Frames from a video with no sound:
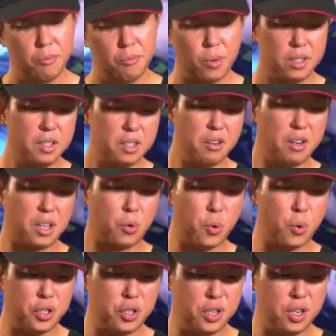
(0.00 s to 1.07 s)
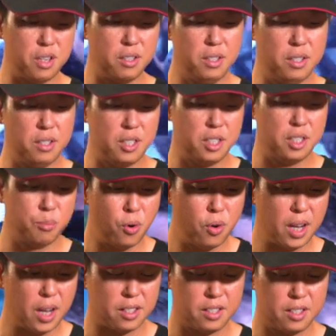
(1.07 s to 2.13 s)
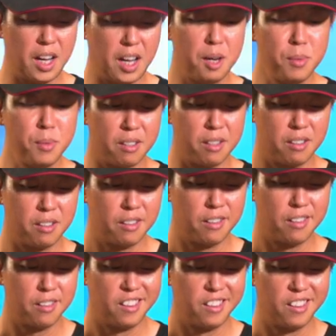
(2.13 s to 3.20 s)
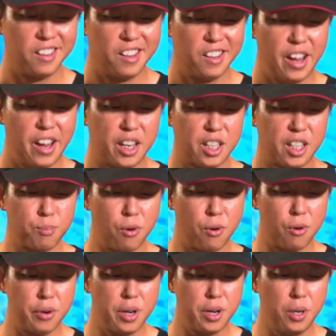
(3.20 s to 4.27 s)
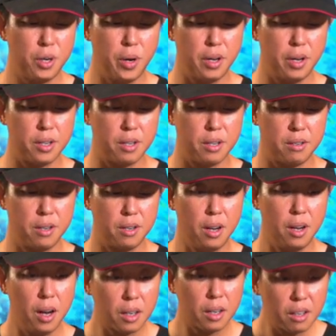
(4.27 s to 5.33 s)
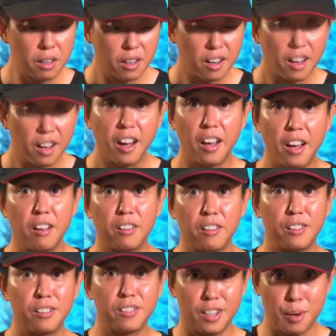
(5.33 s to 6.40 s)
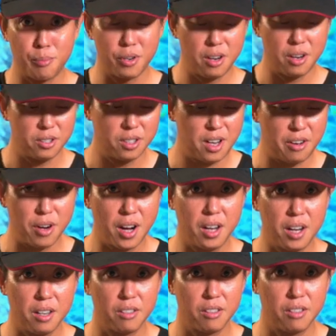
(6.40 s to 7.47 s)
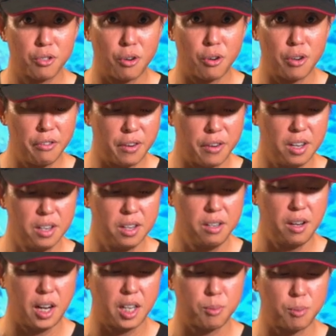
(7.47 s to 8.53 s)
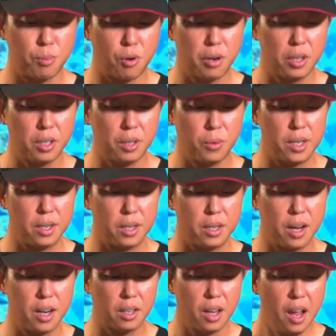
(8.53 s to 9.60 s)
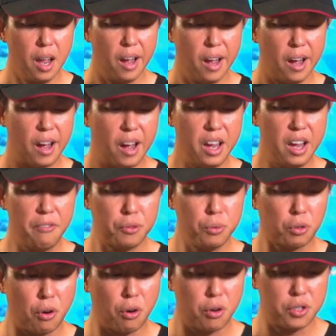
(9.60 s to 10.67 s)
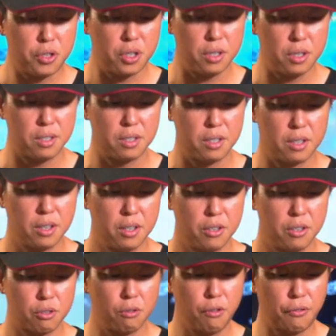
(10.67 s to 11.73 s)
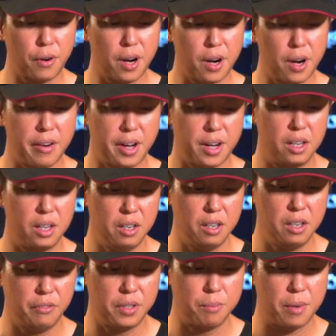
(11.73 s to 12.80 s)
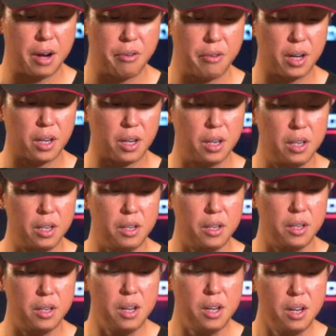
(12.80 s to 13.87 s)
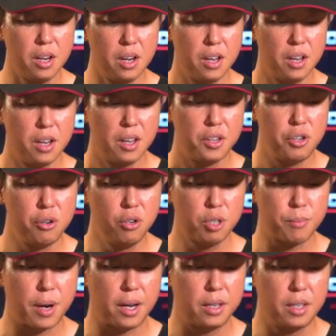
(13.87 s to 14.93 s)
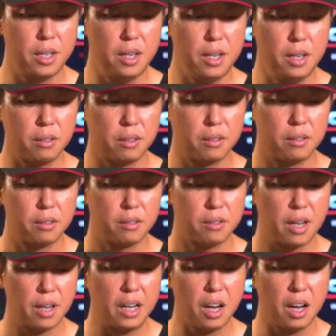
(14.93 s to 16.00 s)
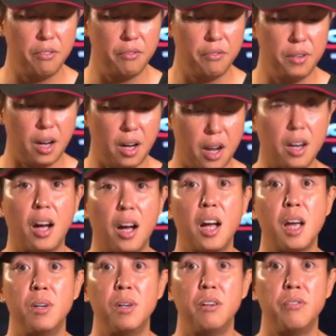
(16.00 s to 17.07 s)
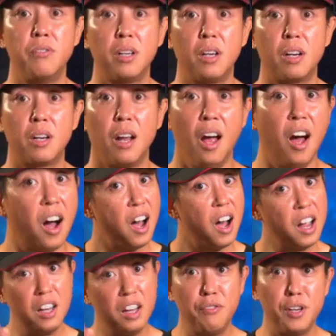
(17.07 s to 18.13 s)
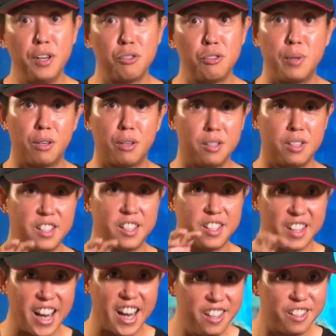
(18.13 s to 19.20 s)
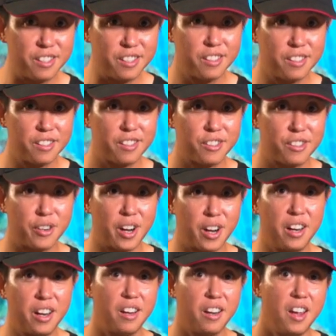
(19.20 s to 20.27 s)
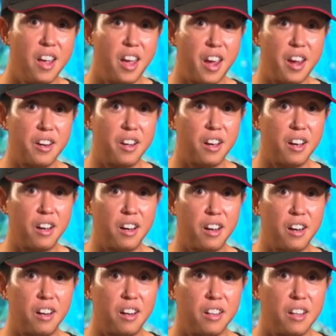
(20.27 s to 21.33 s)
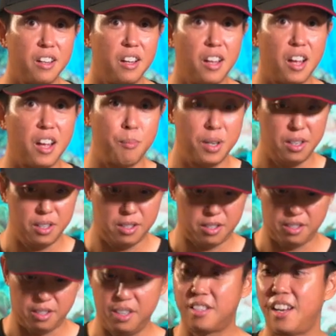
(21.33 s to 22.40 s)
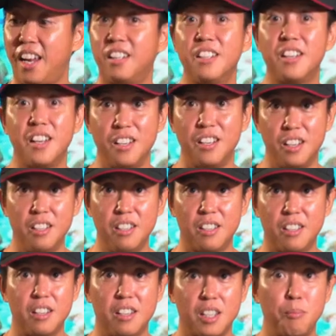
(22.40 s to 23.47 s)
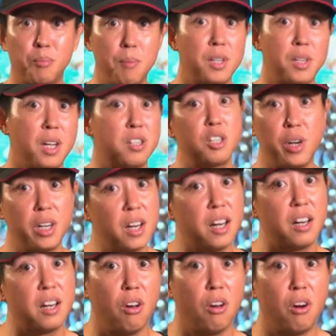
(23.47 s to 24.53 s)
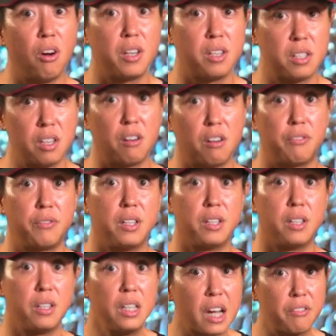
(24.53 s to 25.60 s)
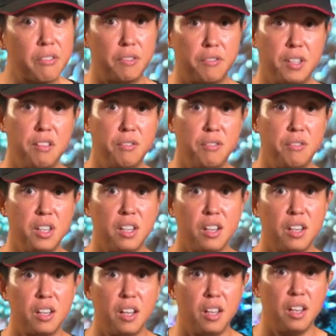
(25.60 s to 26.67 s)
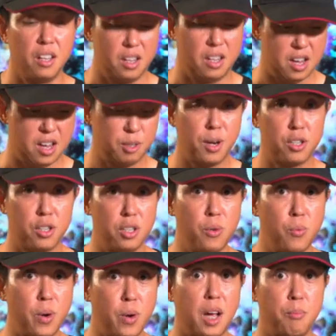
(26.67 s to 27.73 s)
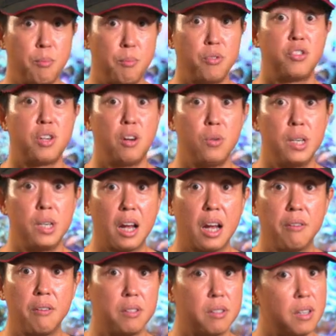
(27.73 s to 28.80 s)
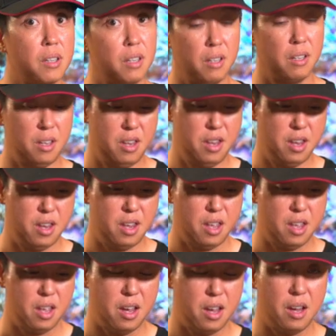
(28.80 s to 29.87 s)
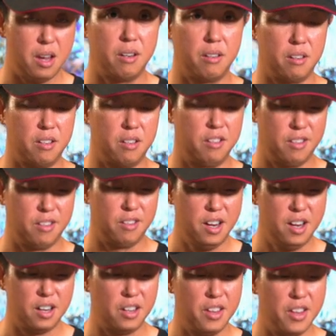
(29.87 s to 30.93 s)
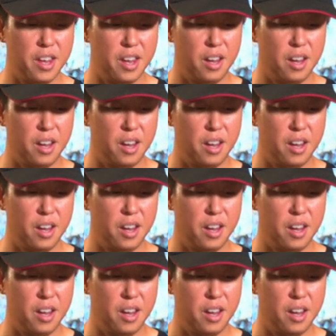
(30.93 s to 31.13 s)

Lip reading: Well, this is not a question. This is more like a statement. Exploring with the NUG. Did I pronounce that right? Sorry if I didn't. Exploring with the NUG. I have 2 torches so far and I love them. I regularly use my D910V and I'm loving it. I love it too because it's light, right? And I mean, it's lighter than this, and sometimes I just bring that along instead of the D950V, especially when I'm on shallower dives. And yeah.